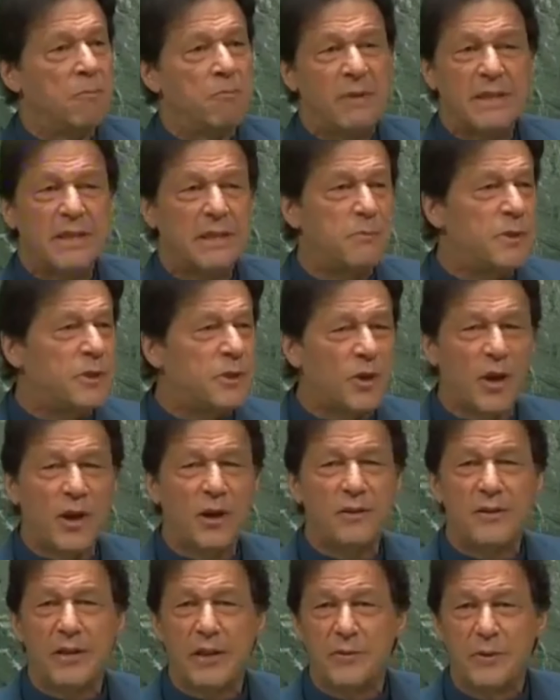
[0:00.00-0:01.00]
But the
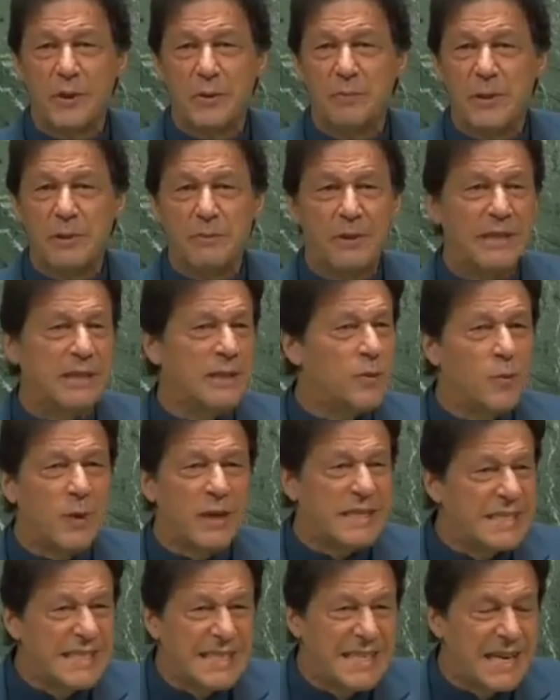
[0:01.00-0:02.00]
majority of the people in the
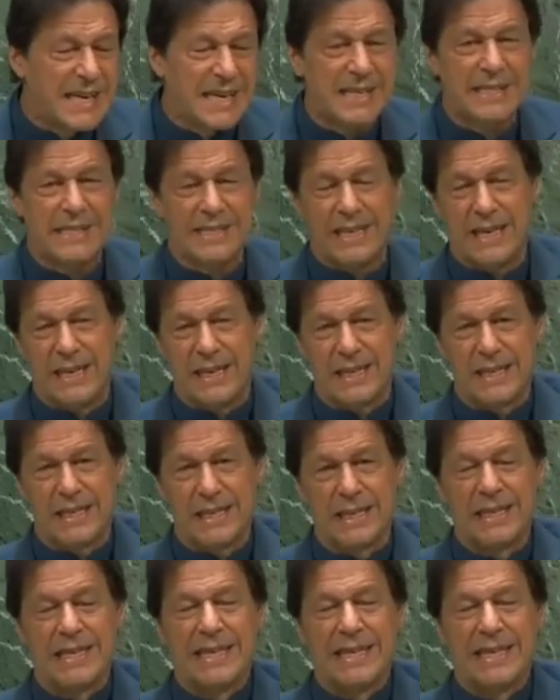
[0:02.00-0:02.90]
West didn't understand.